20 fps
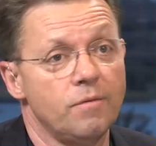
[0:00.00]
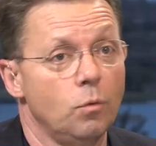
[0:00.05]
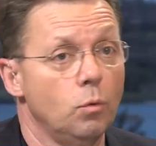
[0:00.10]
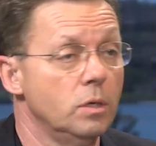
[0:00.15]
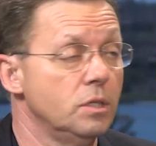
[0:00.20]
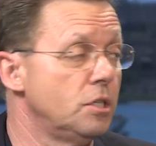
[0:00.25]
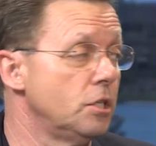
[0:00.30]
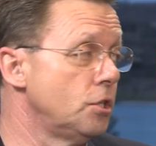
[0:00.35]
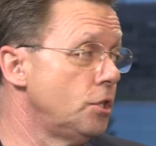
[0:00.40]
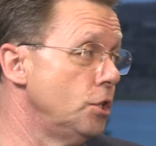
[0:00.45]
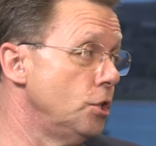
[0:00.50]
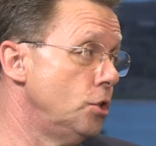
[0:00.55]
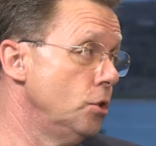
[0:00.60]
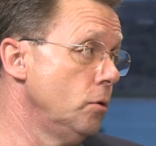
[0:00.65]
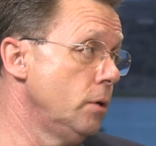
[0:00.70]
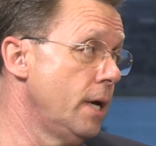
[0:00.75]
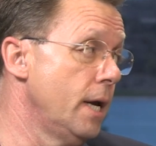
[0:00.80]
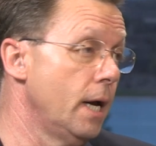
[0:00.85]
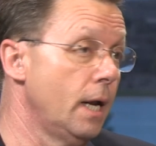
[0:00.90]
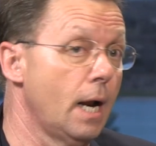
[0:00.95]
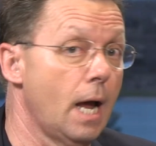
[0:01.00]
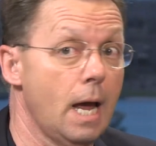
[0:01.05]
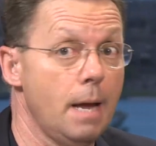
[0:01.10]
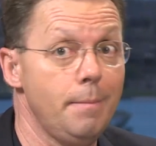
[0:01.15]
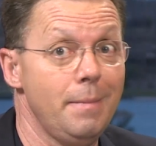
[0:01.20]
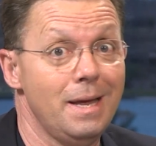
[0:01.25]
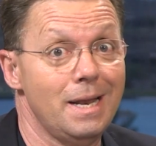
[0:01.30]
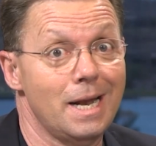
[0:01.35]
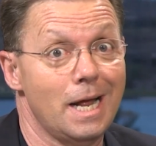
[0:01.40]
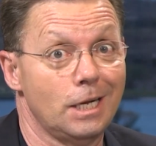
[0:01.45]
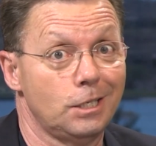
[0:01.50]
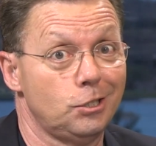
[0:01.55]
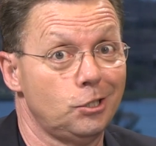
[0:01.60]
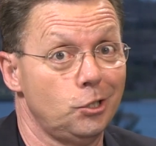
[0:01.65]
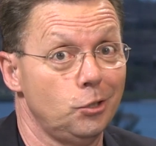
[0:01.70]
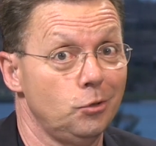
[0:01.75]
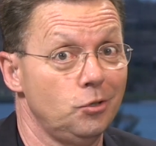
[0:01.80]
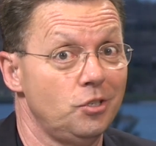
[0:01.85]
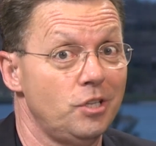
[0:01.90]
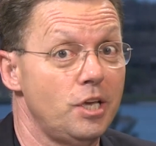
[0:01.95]
have a 162, Ken, I may not
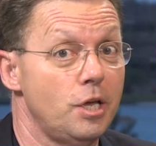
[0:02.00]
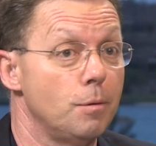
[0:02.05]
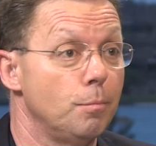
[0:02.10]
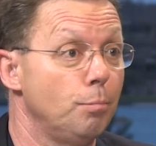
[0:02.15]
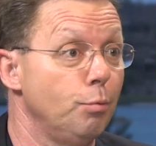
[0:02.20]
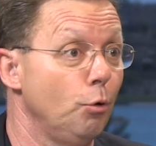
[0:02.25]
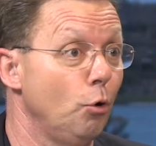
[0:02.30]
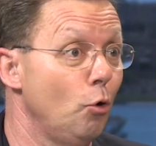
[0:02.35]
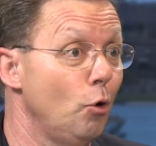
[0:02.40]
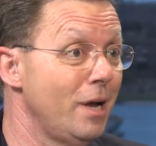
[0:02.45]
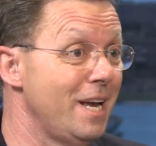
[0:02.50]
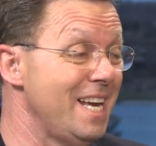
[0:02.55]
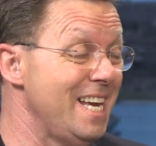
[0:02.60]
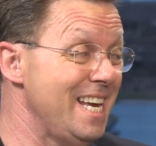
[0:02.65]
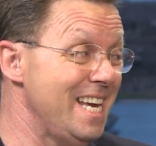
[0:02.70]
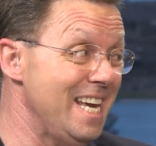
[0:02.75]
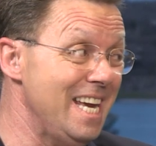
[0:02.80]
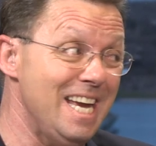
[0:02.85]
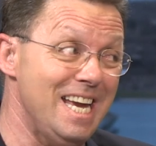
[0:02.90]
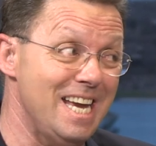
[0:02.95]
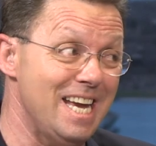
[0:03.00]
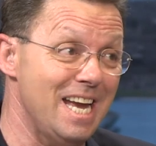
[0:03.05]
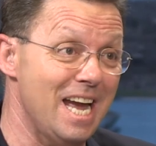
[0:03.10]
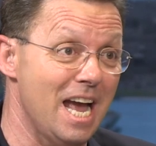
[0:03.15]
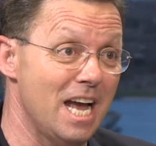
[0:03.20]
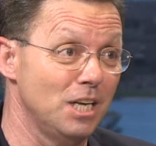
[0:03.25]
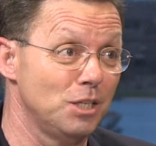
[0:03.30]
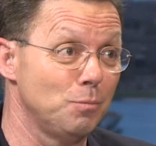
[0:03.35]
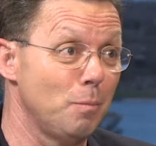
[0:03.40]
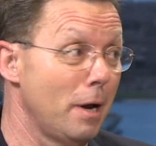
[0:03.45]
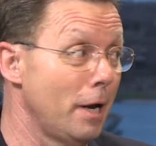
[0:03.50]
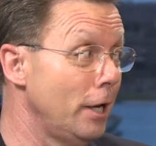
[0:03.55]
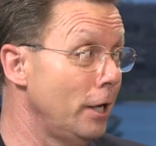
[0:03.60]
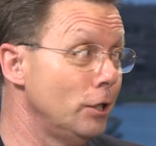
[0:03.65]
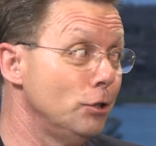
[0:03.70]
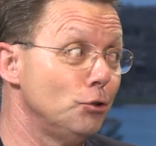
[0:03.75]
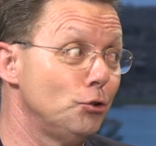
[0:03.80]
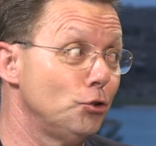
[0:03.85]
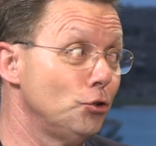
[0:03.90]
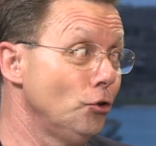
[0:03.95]
choose the employee as my
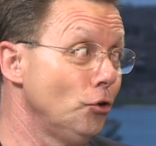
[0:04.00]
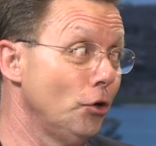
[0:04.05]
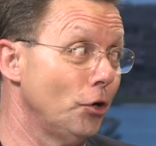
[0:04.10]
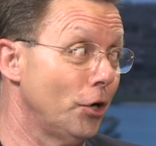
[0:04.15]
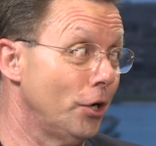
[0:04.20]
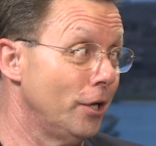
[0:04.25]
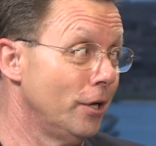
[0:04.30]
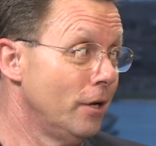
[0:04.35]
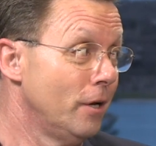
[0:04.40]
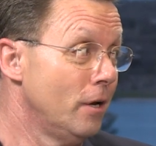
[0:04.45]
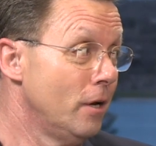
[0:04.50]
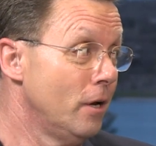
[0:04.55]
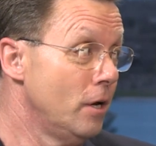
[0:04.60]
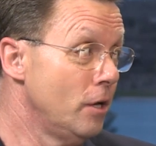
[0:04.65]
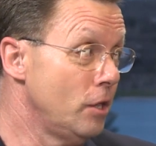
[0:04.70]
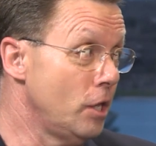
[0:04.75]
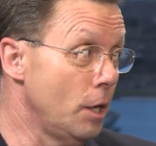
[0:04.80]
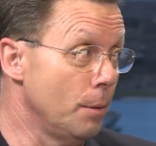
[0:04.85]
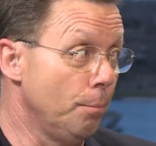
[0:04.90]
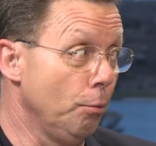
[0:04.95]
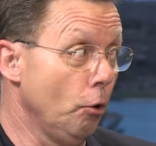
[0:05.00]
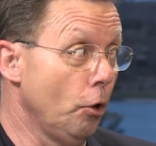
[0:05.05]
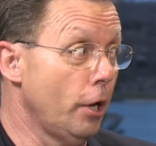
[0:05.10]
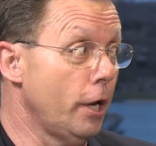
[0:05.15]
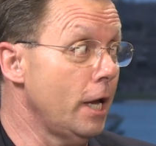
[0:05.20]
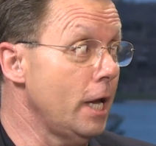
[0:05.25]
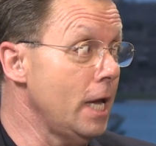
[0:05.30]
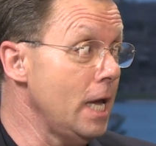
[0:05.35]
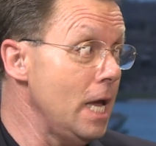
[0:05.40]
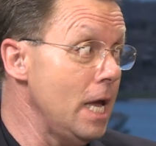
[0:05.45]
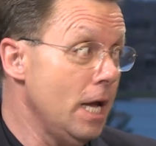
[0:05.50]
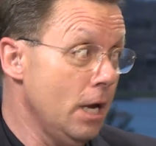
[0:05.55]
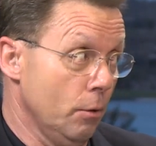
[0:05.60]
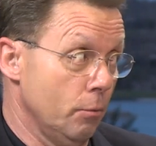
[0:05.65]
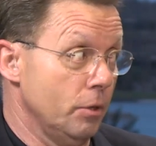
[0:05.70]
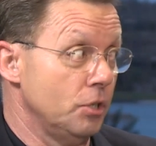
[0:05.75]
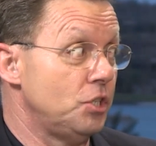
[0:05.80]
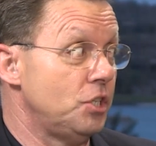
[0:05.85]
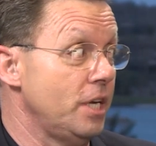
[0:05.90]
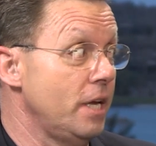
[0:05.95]
insured the employee
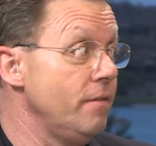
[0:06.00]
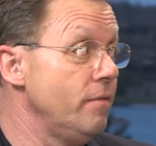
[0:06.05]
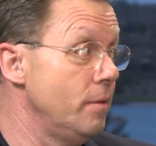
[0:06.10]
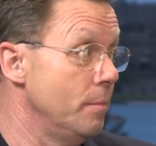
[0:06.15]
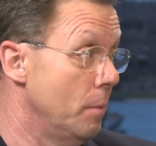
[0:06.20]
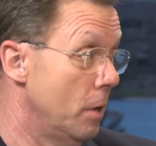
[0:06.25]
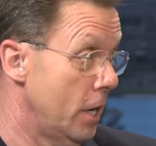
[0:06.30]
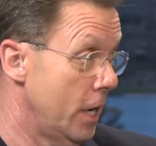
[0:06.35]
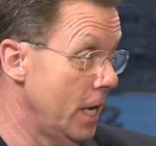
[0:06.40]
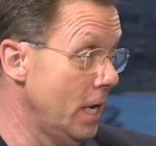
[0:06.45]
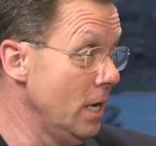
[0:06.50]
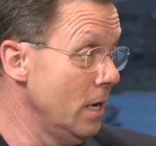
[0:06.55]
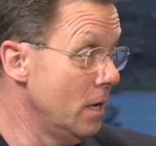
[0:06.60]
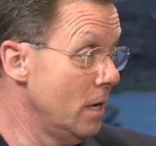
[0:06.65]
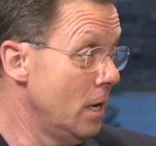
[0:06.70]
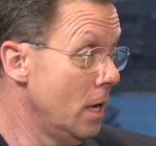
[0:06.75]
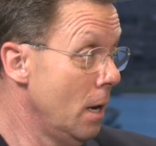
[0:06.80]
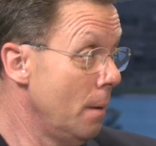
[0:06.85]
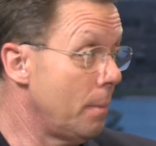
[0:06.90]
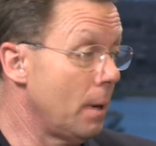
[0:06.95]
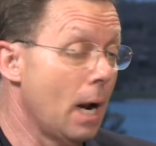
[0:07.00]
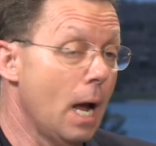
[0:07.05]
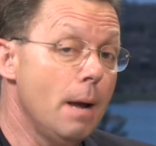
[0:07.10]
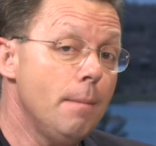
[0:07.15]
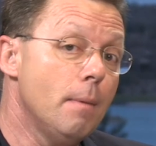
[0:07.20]
can receive the money, That's but true.